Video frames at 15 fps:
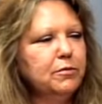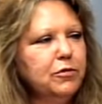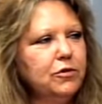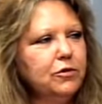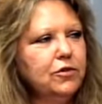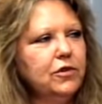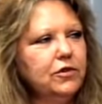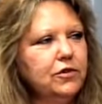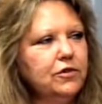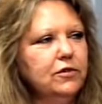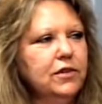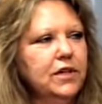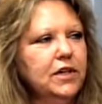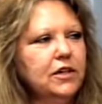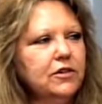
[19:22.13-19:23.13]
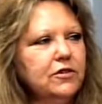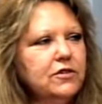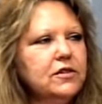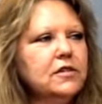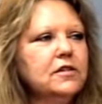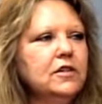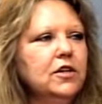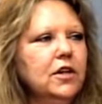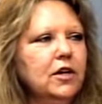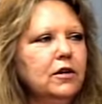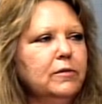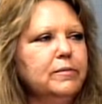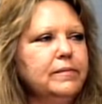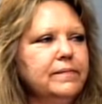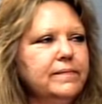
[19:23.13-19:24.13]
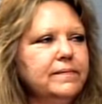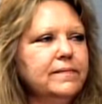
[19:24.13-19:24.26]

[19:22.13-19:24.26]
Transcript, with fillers: them through their two years, you know,